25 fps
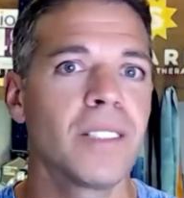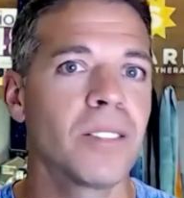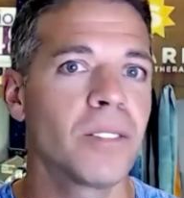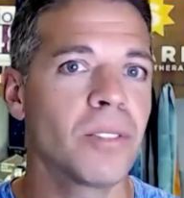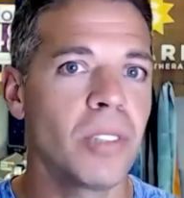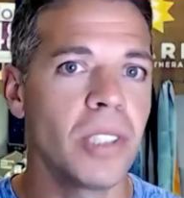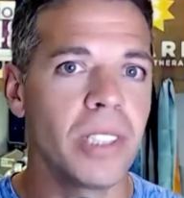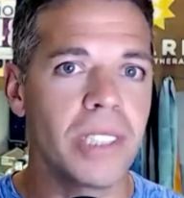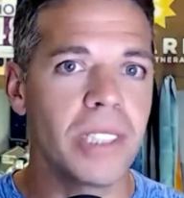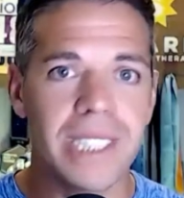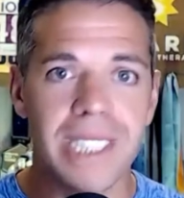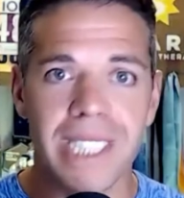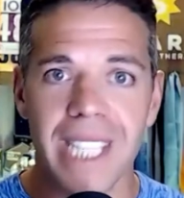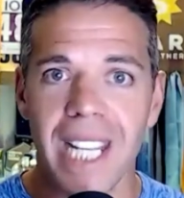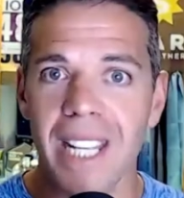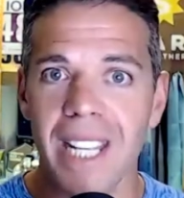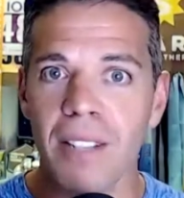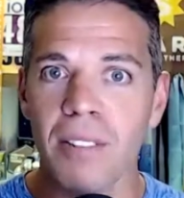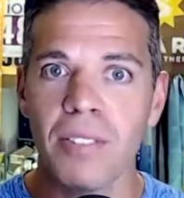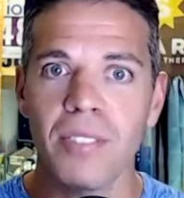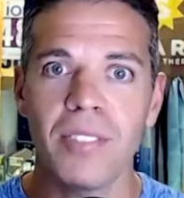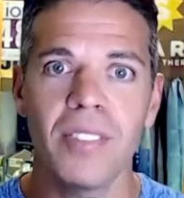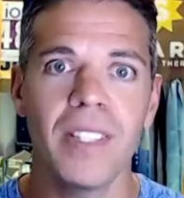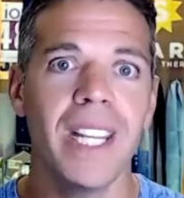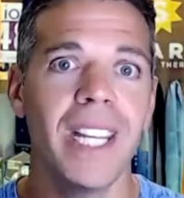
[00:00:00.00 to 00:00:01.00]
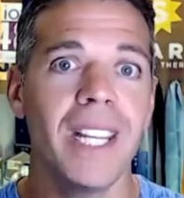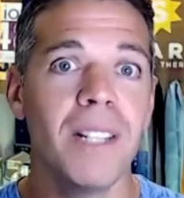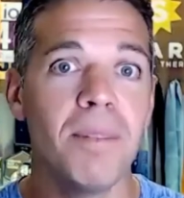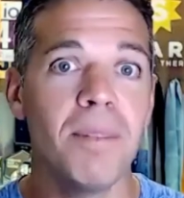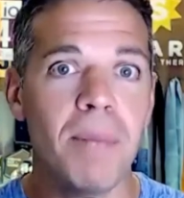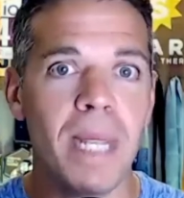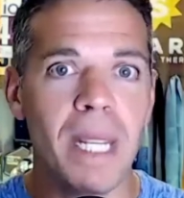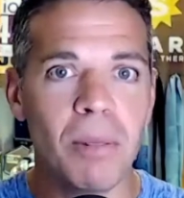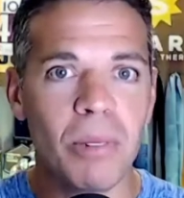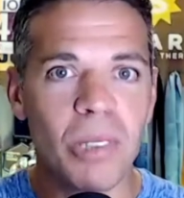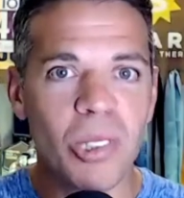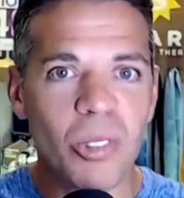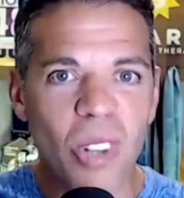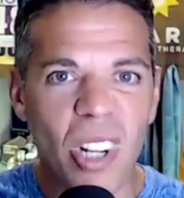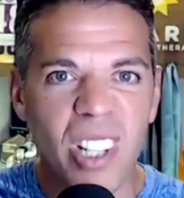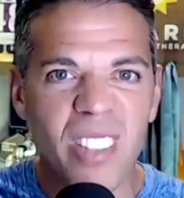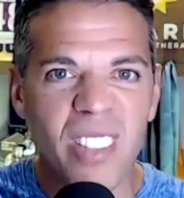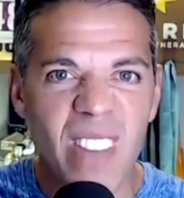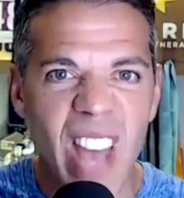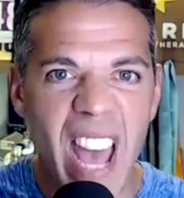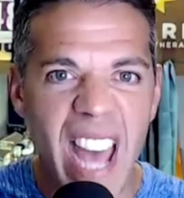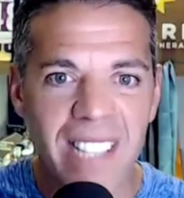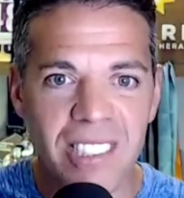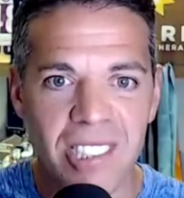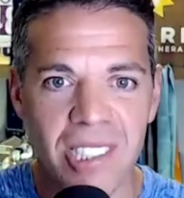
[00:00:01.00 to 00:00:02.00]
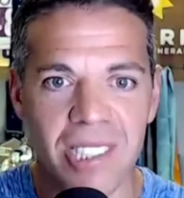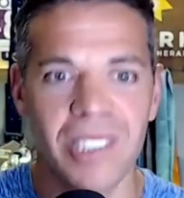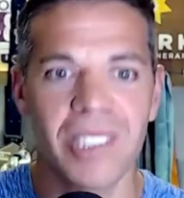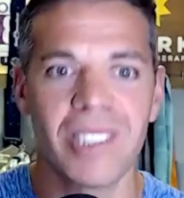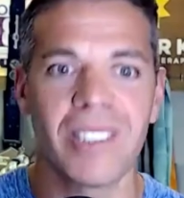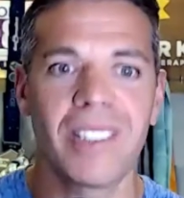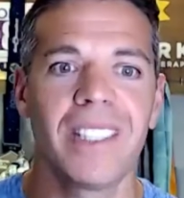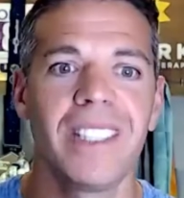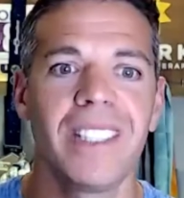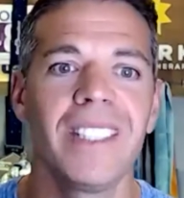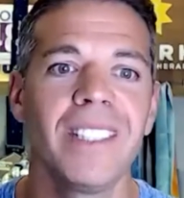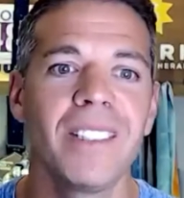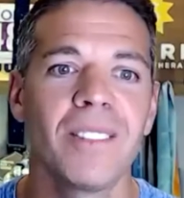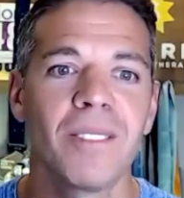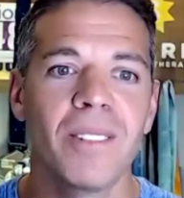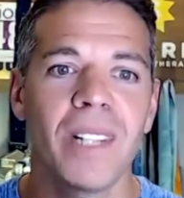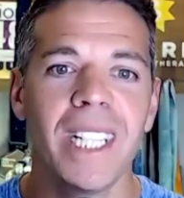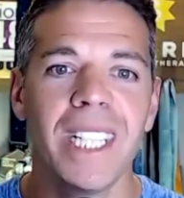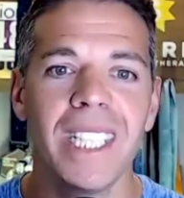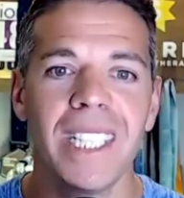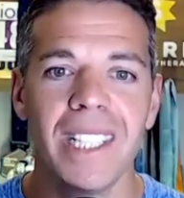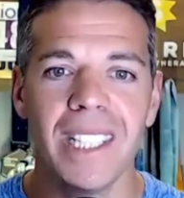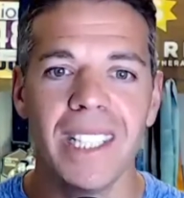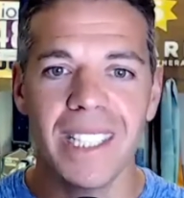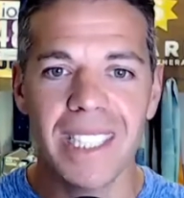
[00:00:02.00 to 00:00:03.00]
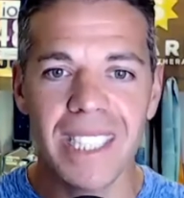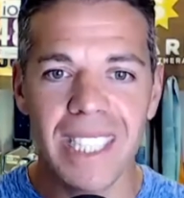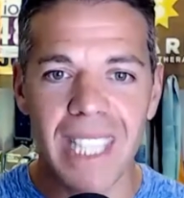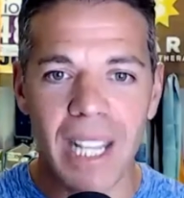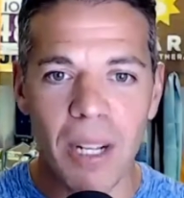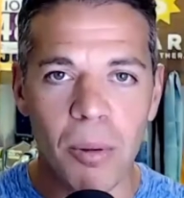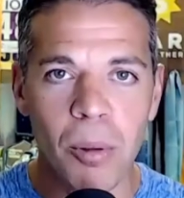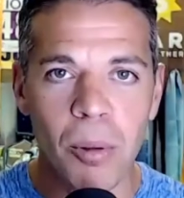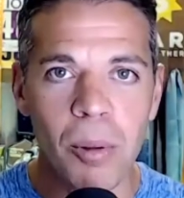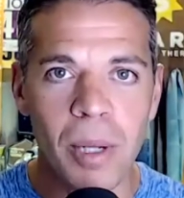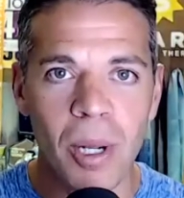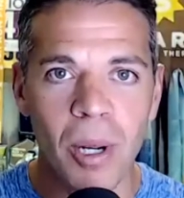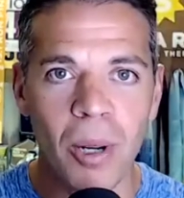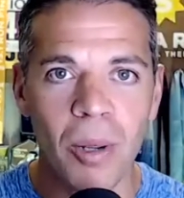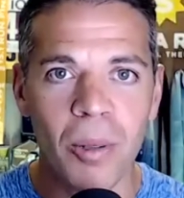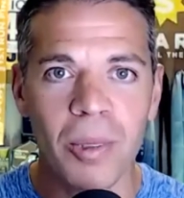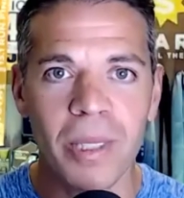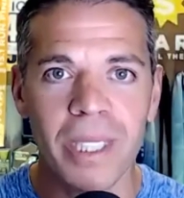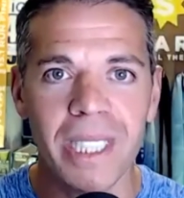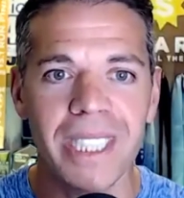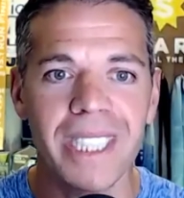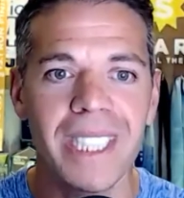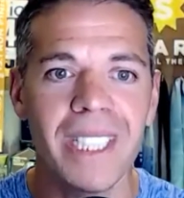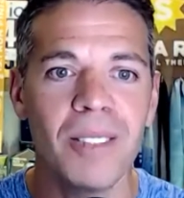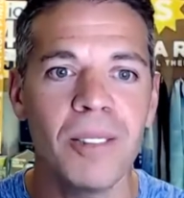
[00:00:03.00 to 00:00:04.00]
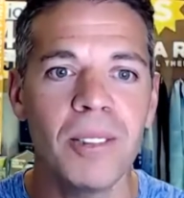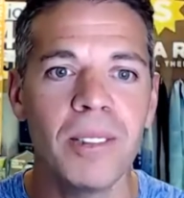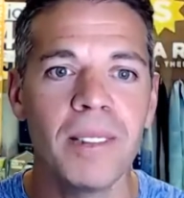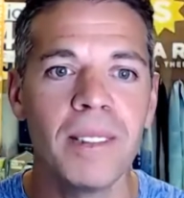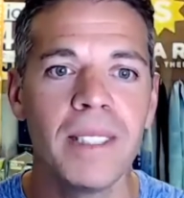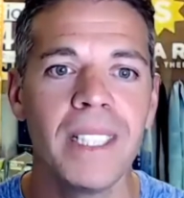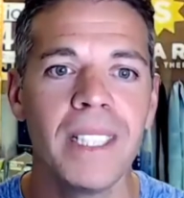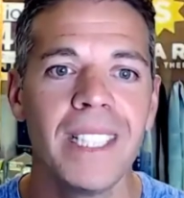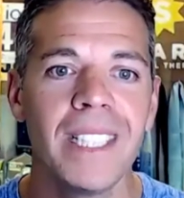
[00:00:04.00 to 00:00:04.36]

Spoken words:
run safe, and be able to run faster, right? Isn't that what we all want to do?